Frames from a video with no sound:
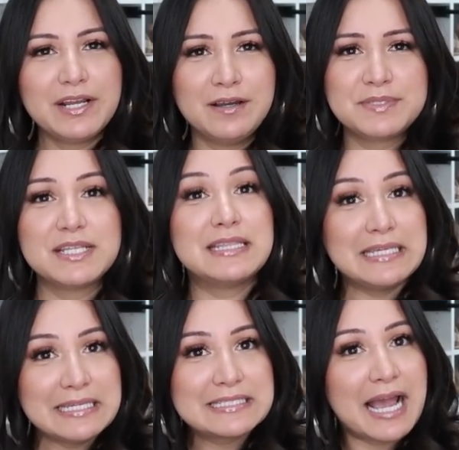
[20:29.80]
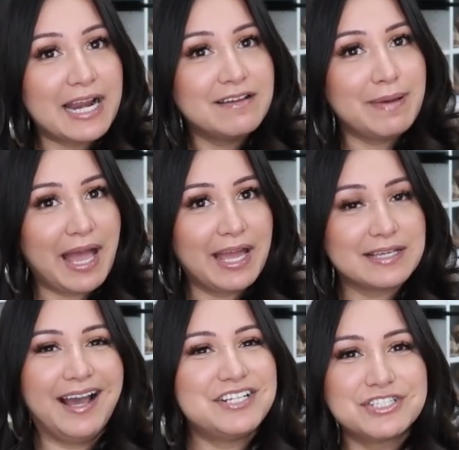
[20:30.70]
it comes to these kind of
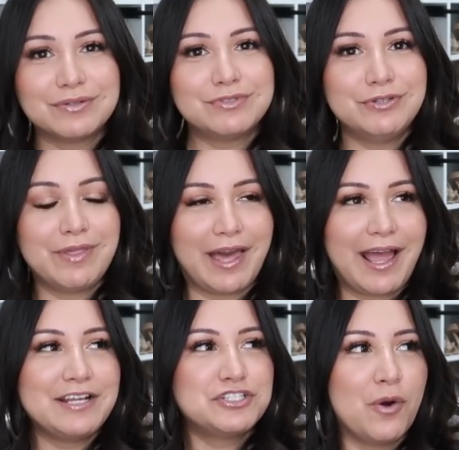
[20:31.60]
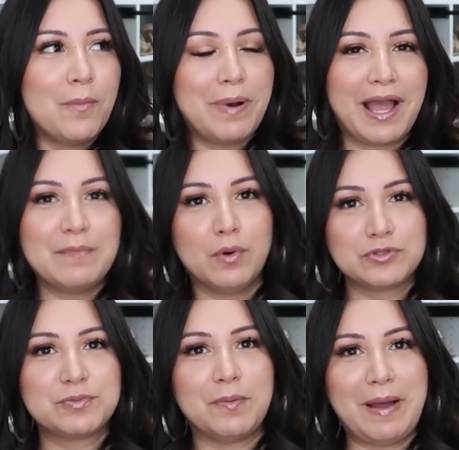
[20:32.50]
bags, I just don't do that. I don't buy
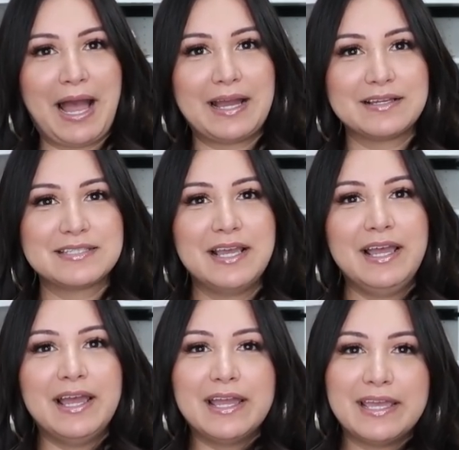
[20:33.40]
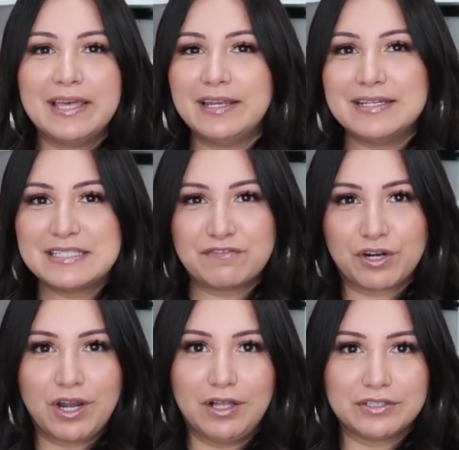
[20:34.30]
multiple bags in
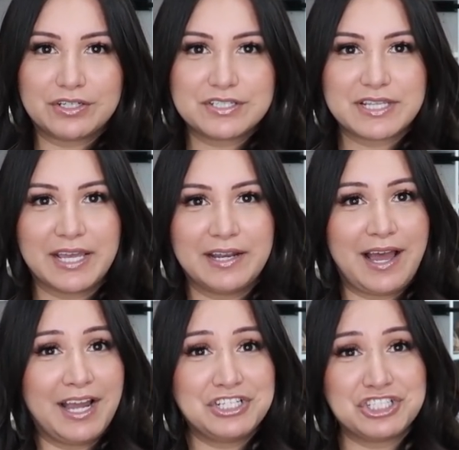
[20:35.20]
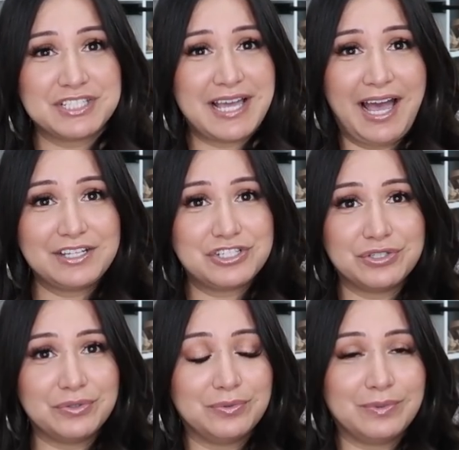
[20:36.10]
different colors, and I just had
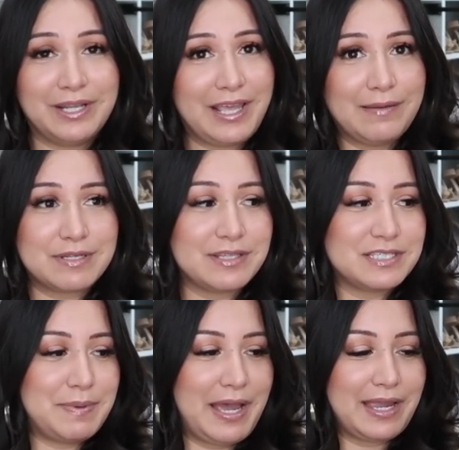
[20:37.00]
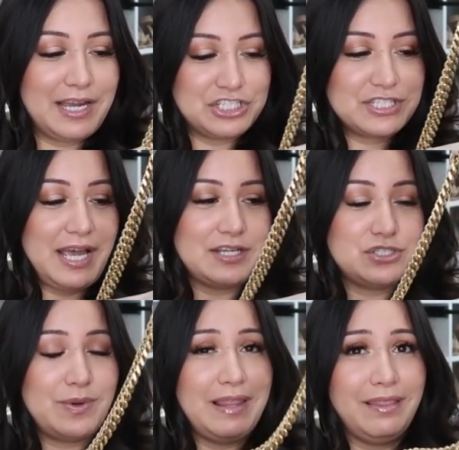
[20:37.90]
to. When it came to this bag, I just had to. I